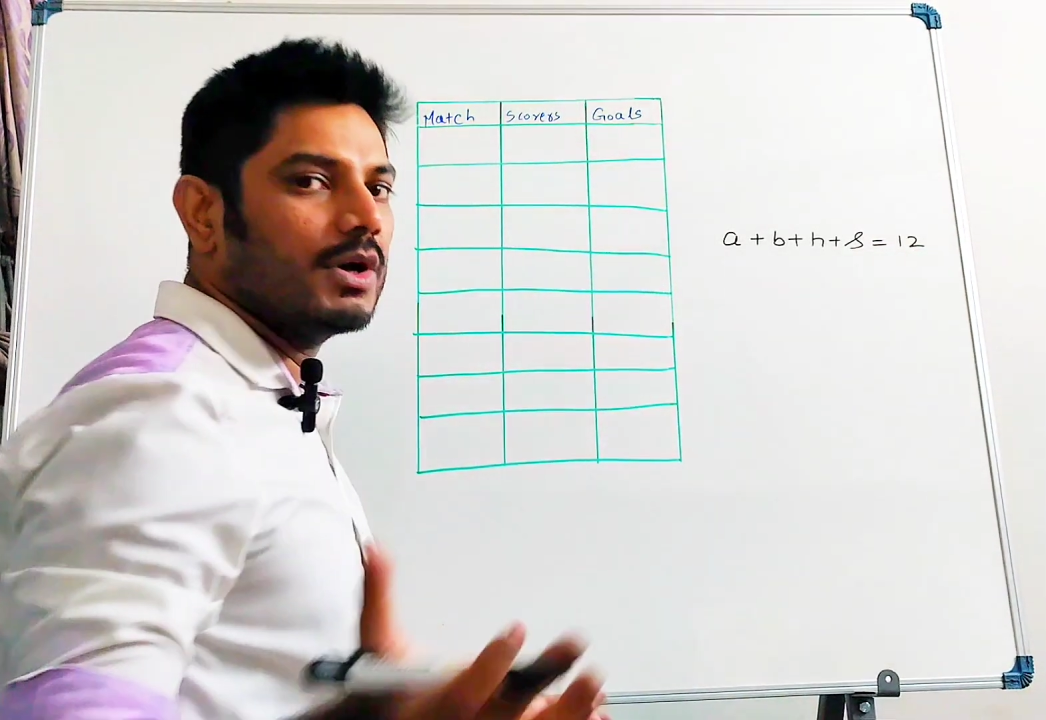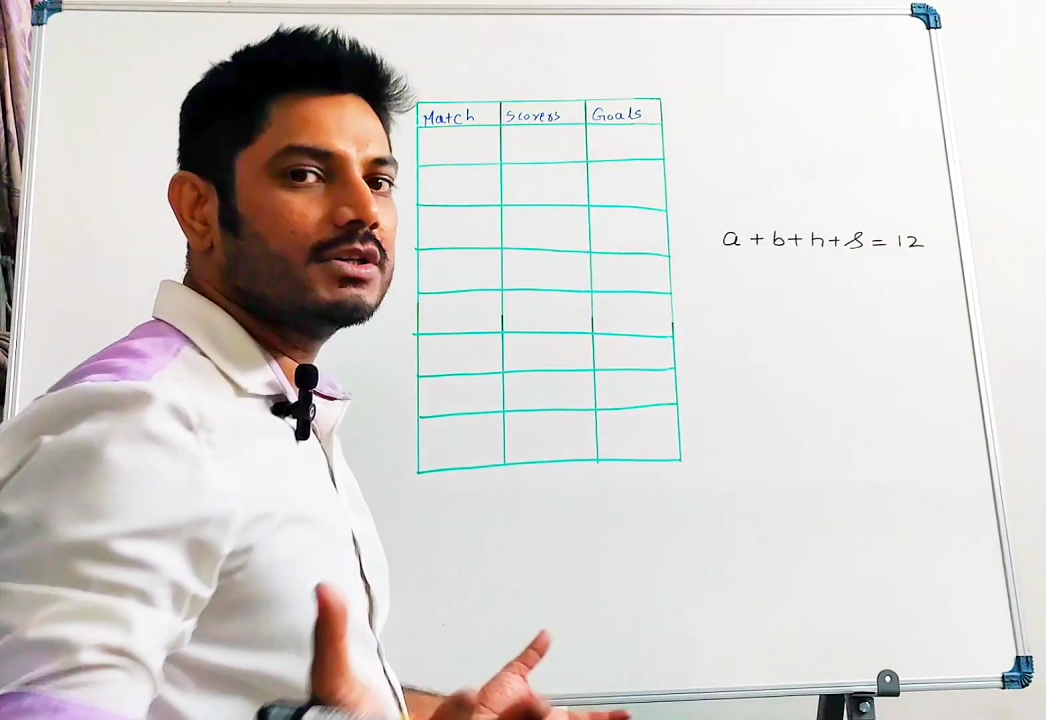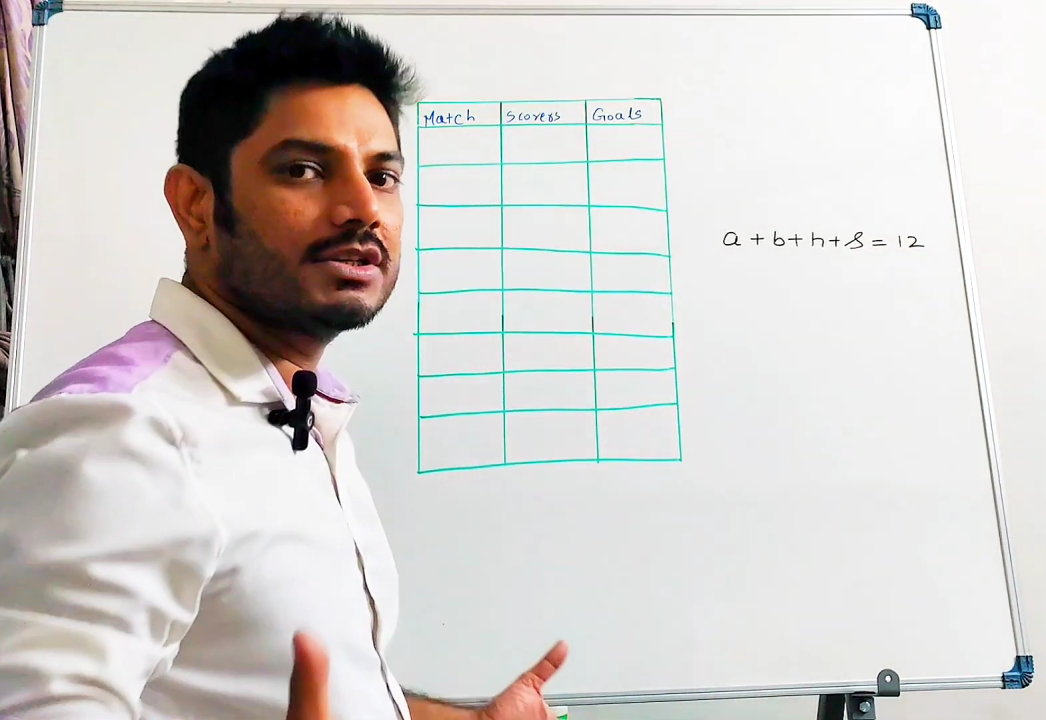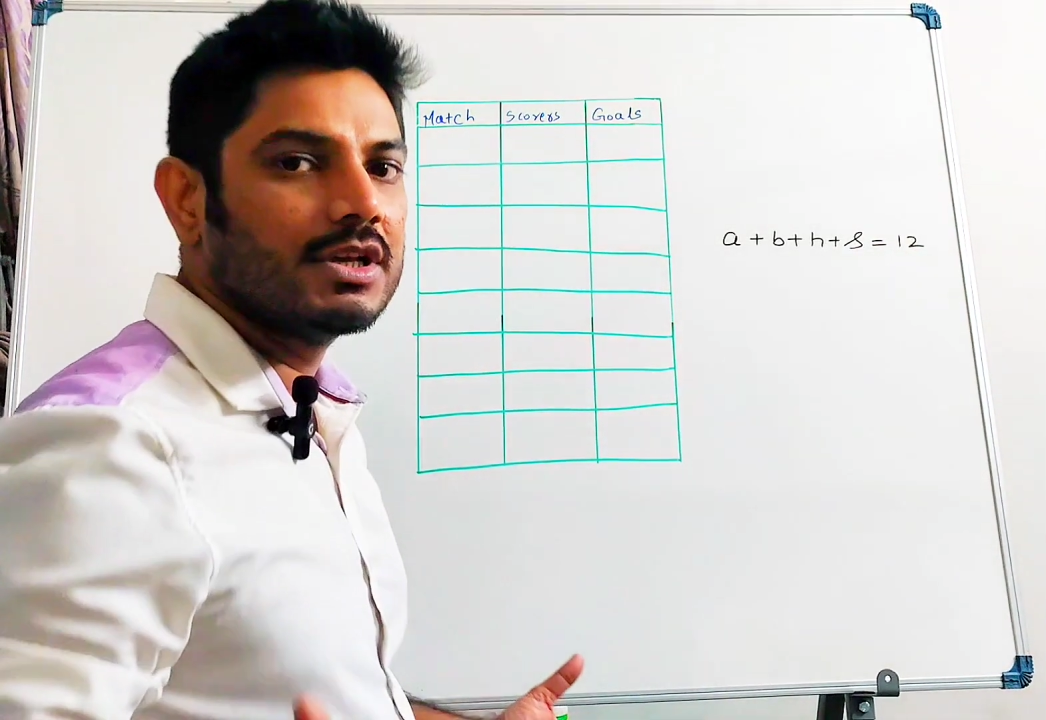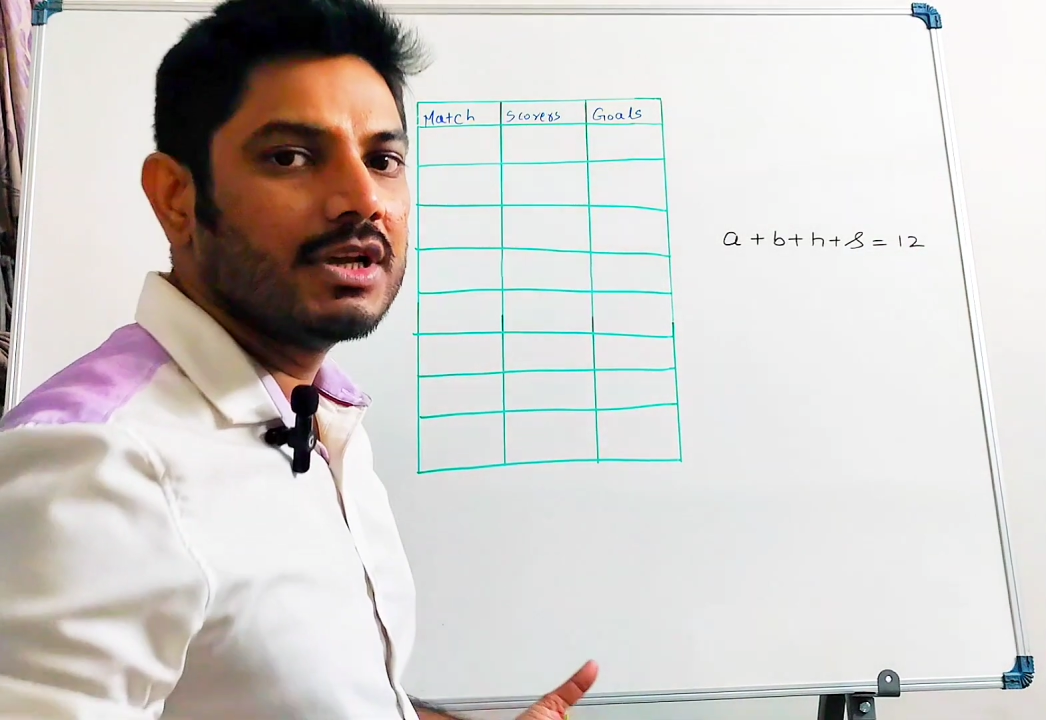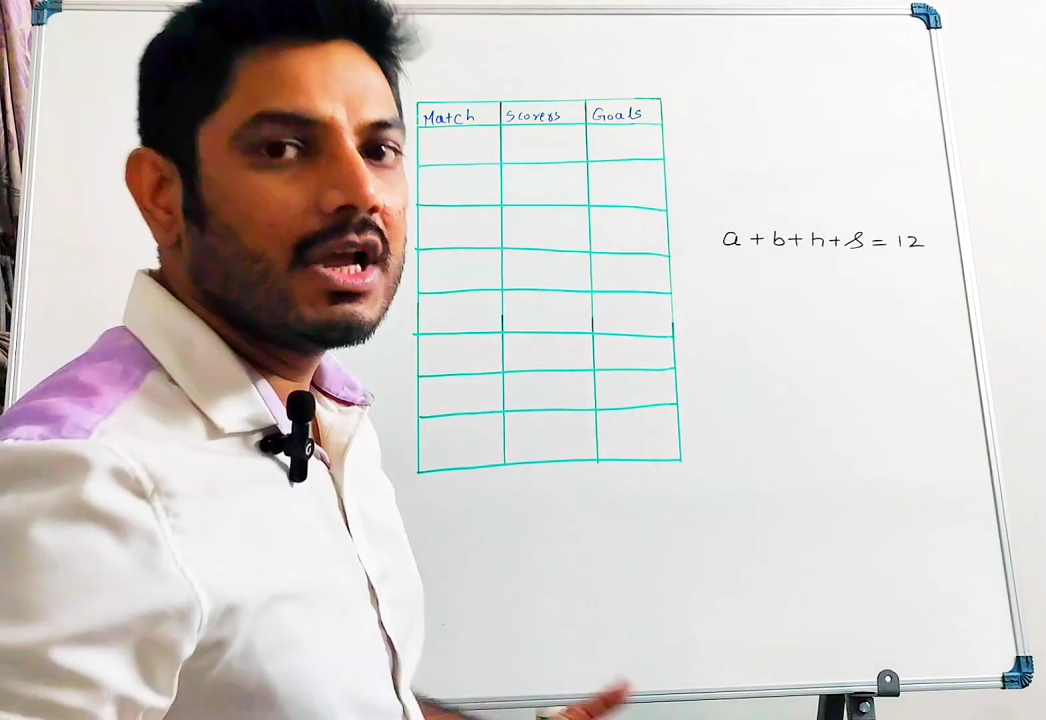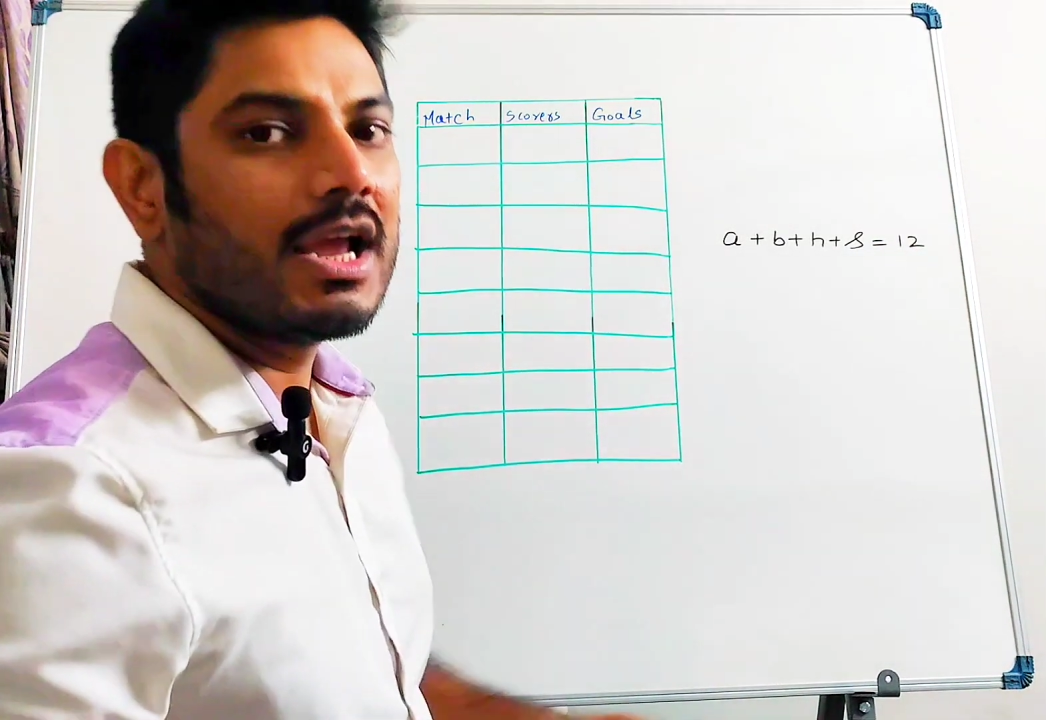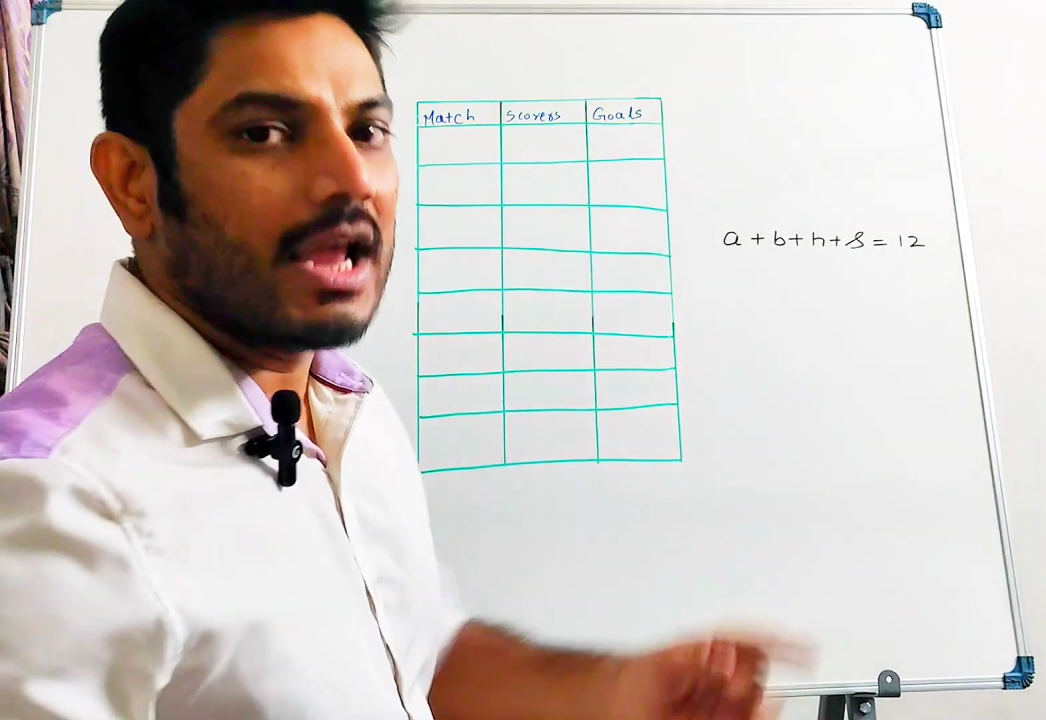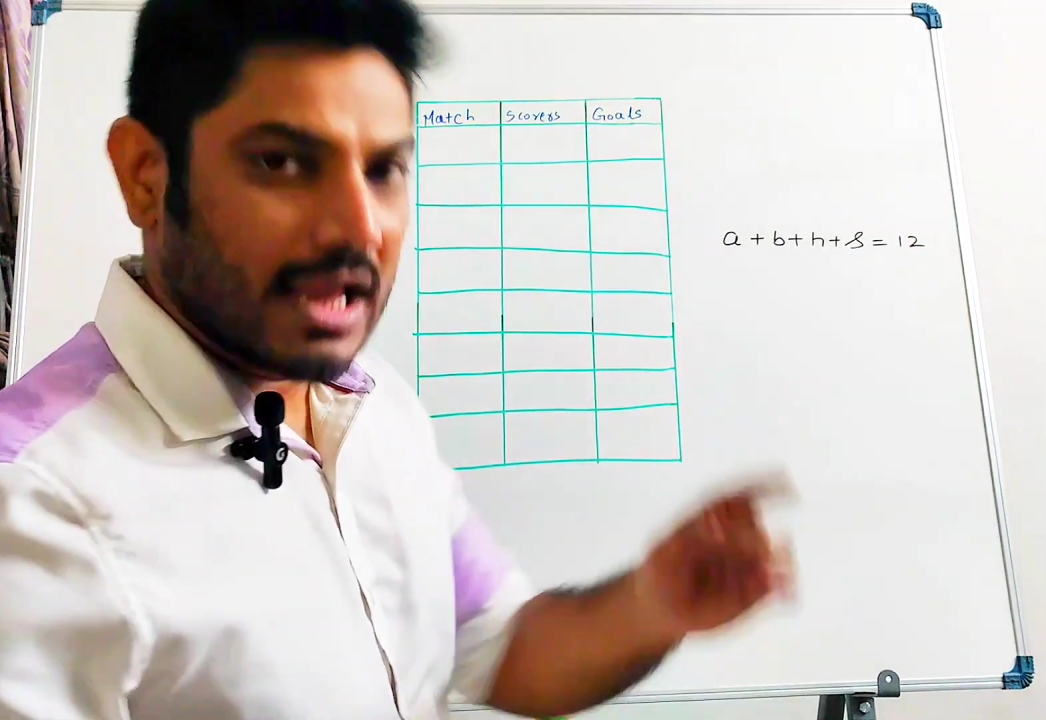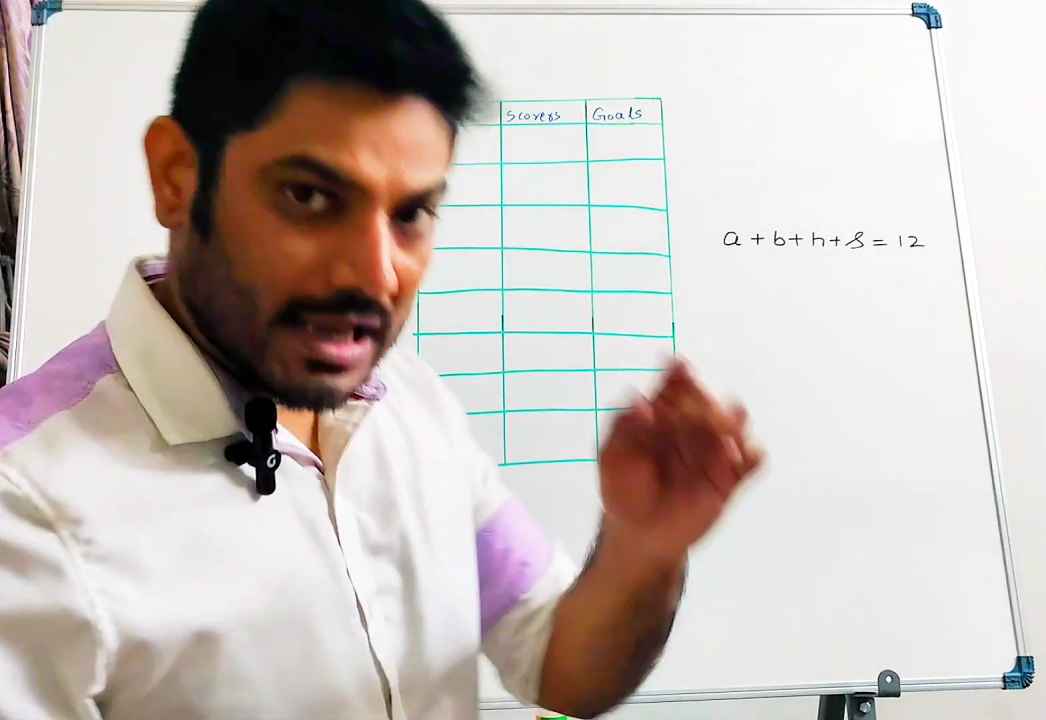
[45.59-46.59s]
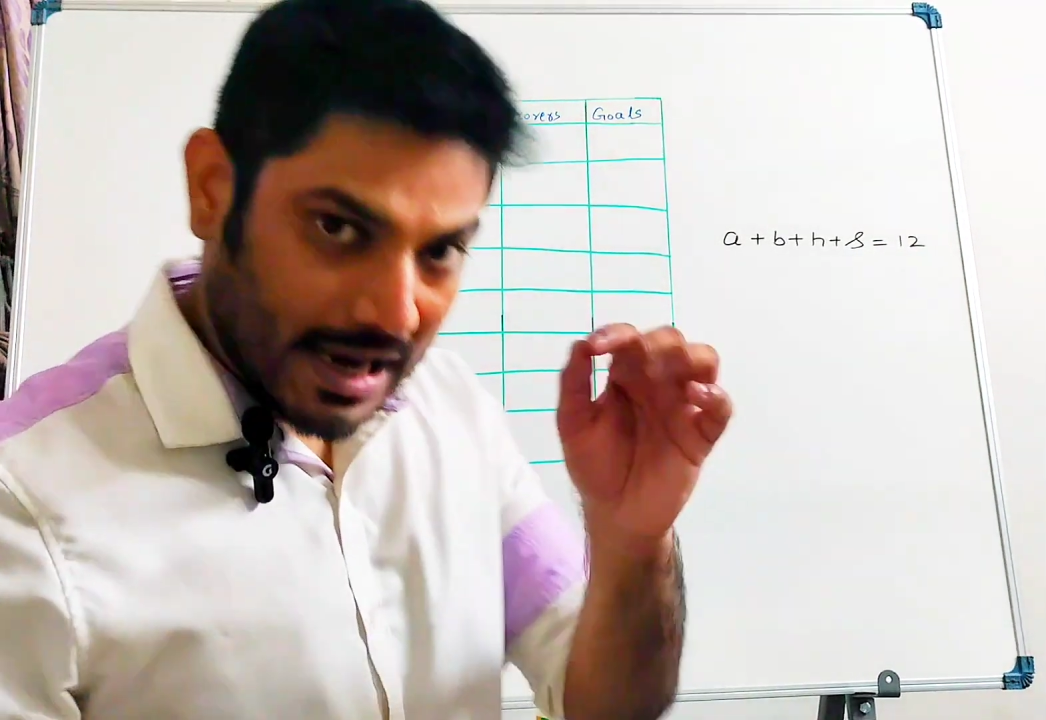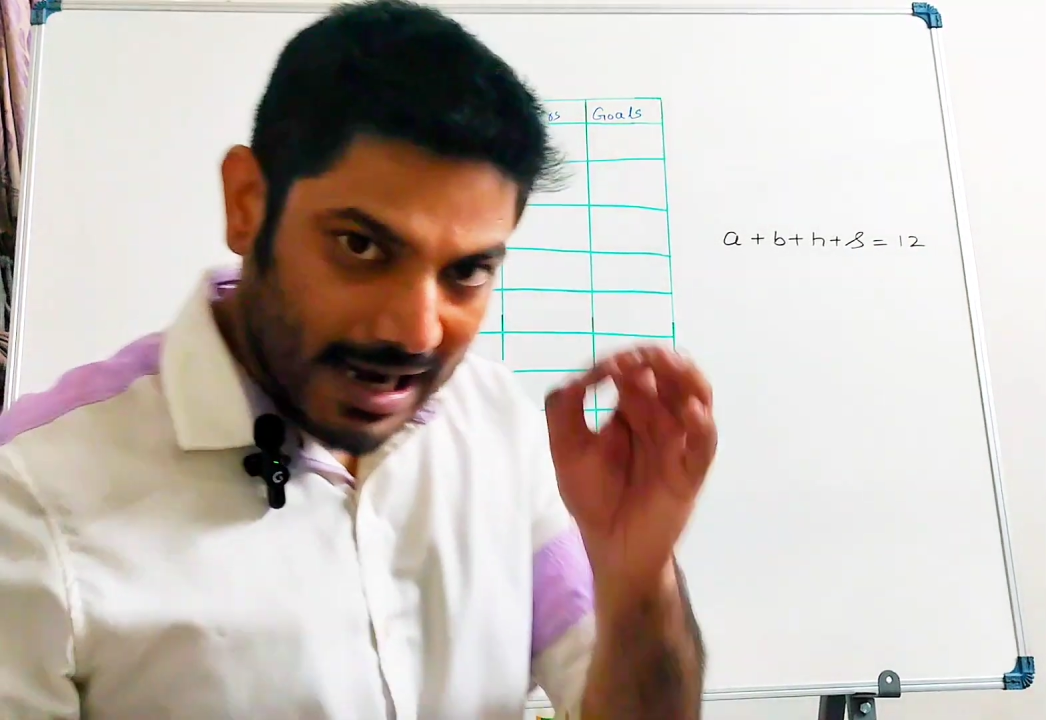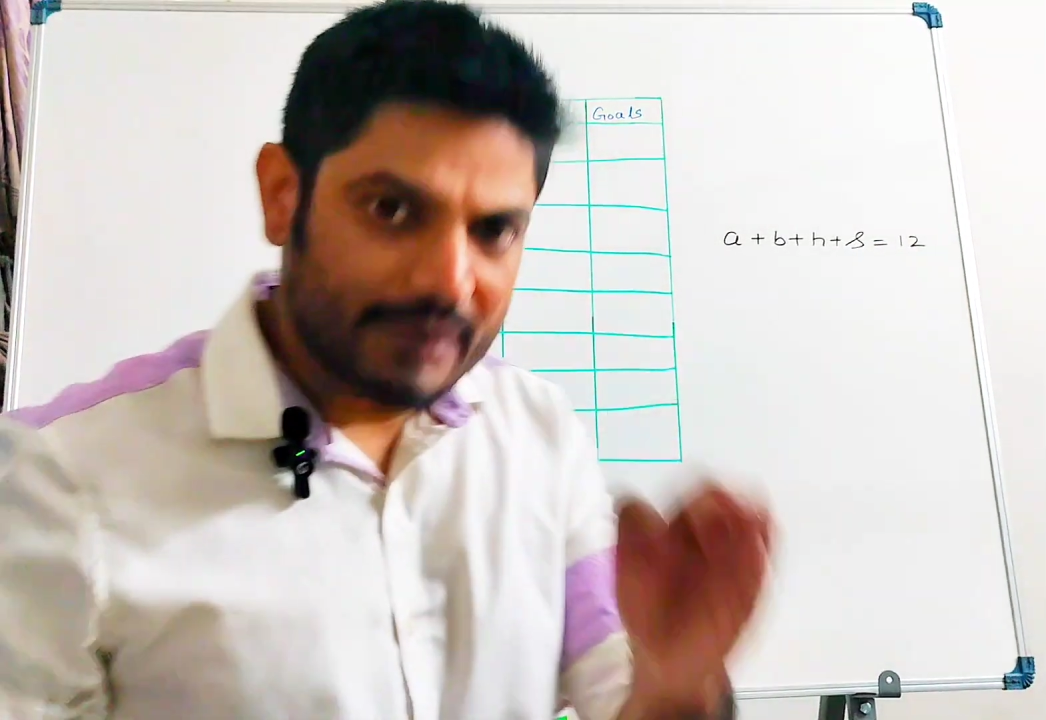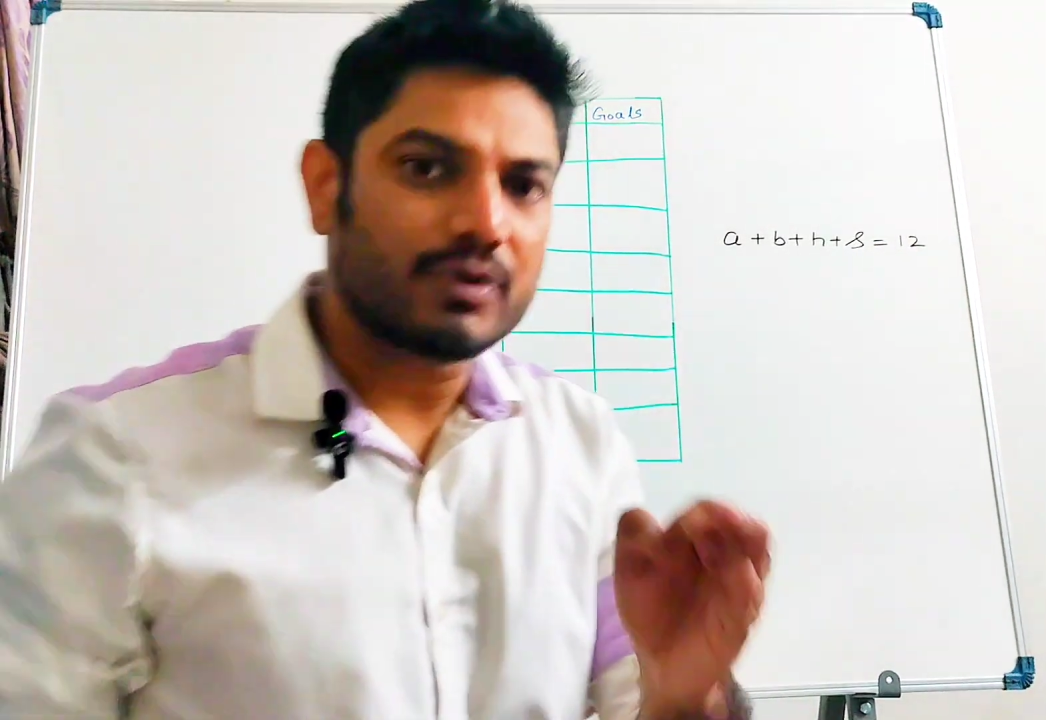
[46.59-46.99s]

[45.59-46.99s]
is, it